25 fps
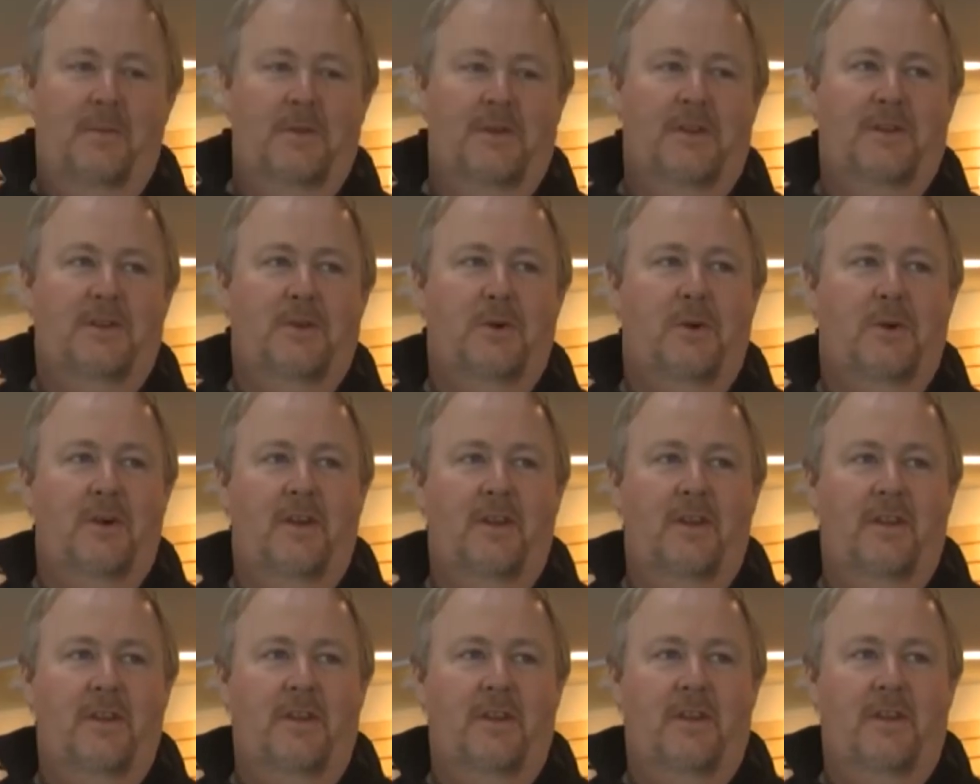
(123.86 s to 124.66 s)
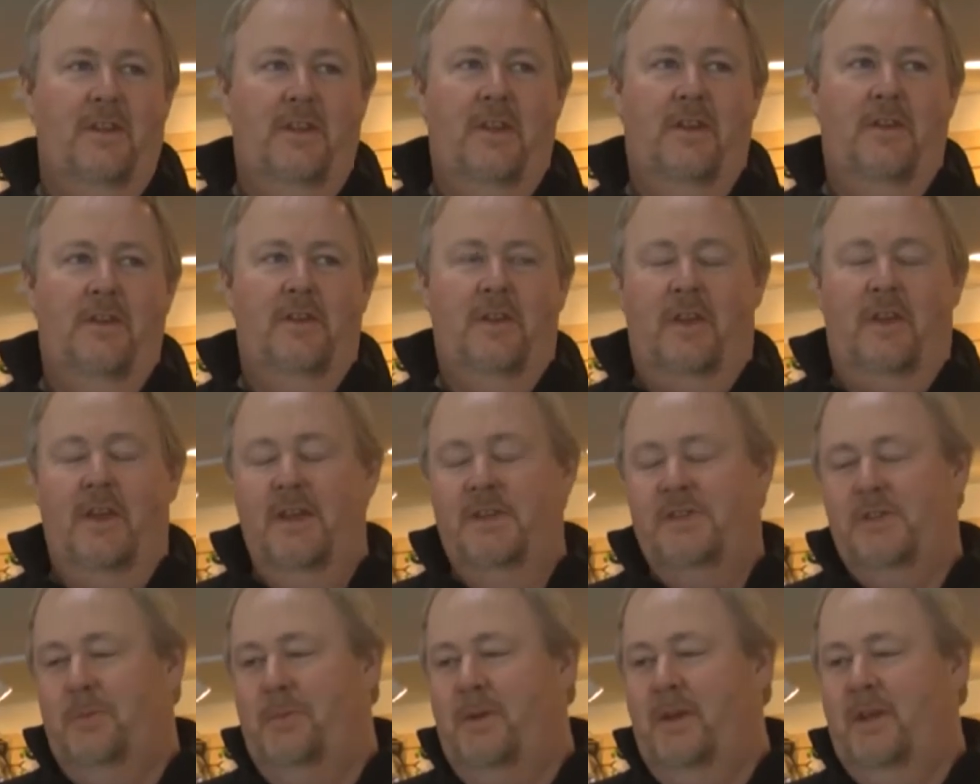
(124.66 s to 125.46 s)
come in the door, and the, you know, the
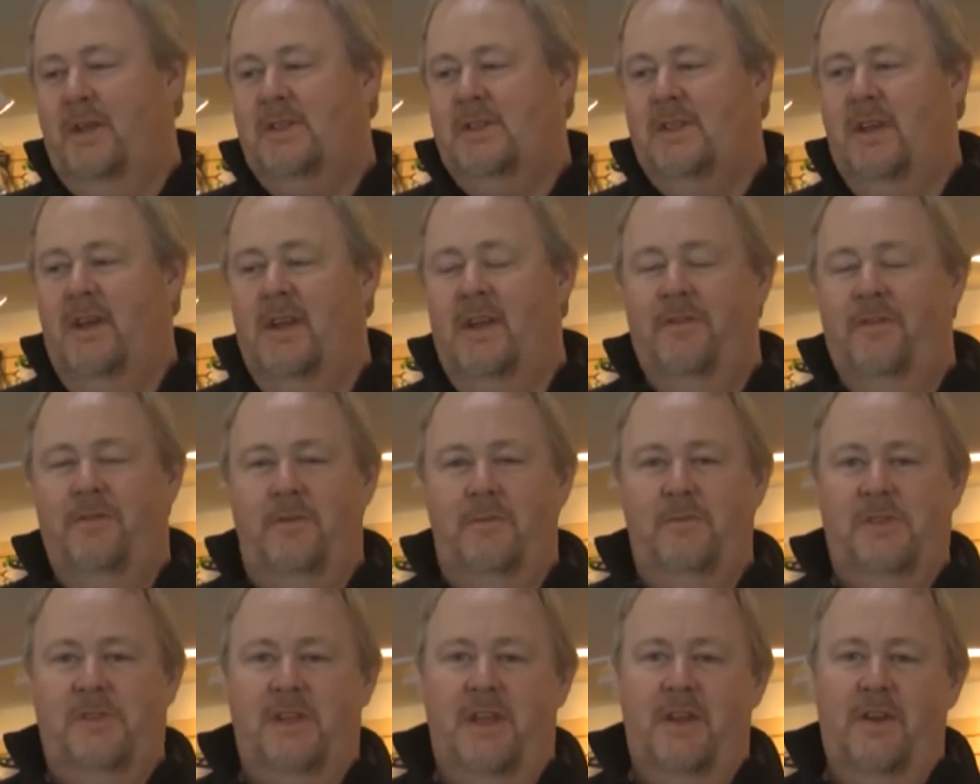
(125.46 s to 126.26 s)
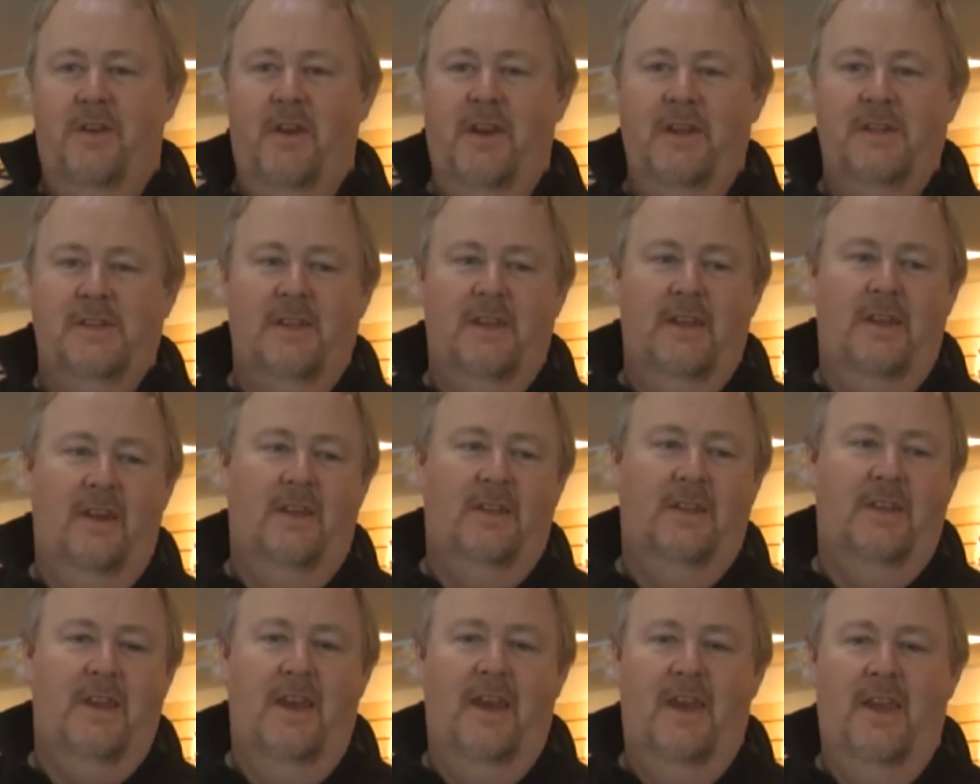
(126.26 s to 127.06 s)
kids will be excited from ski racing
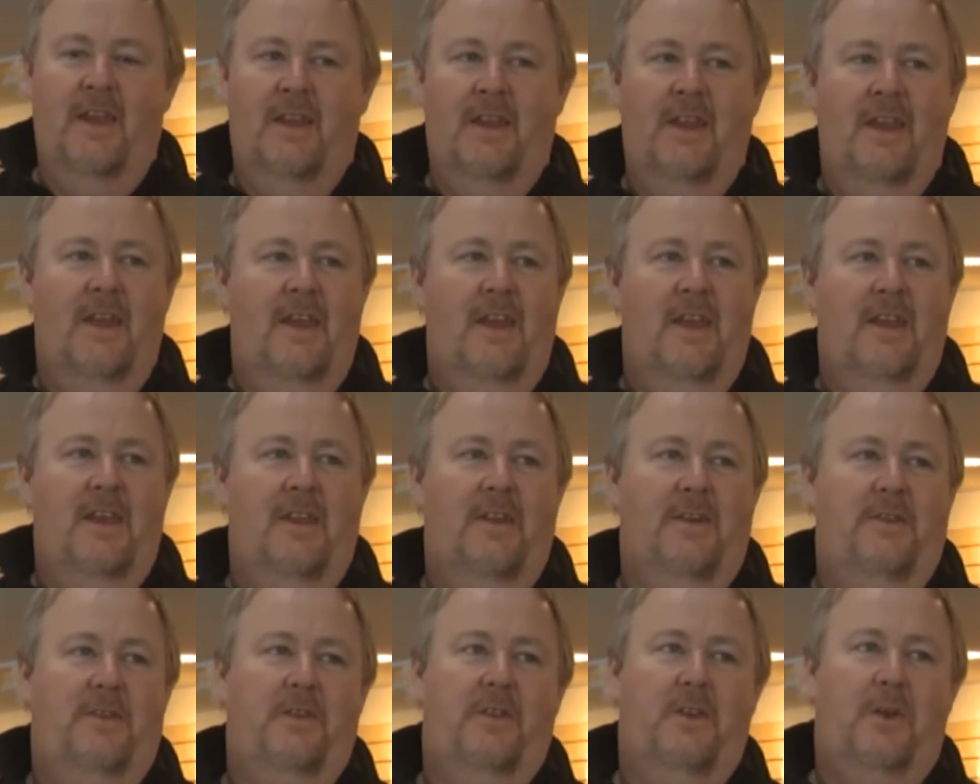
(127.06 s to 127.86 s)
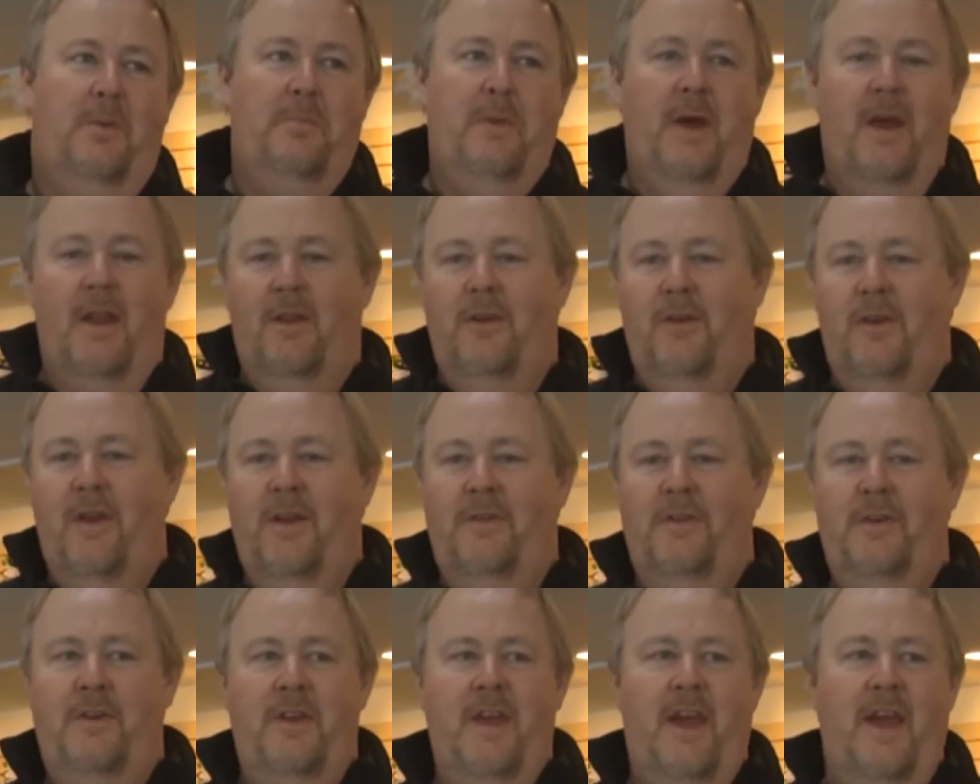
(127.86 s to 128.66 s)
all day, and you know, the little medal
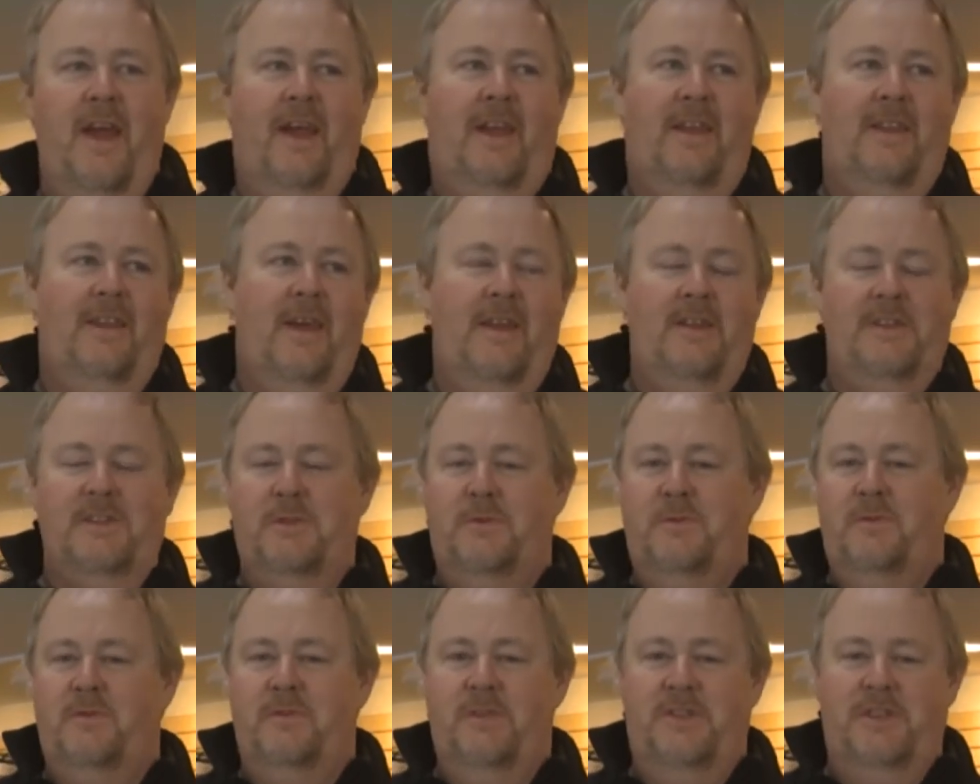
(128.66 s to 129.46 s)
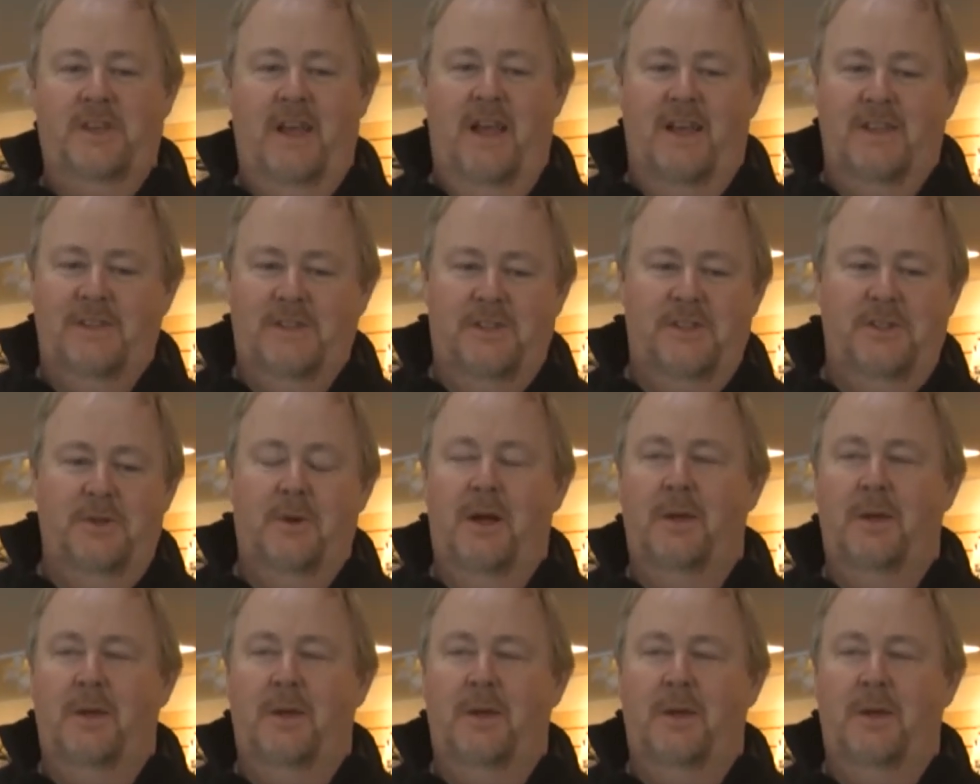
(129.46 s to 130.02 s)
around their neck, and that just jazzes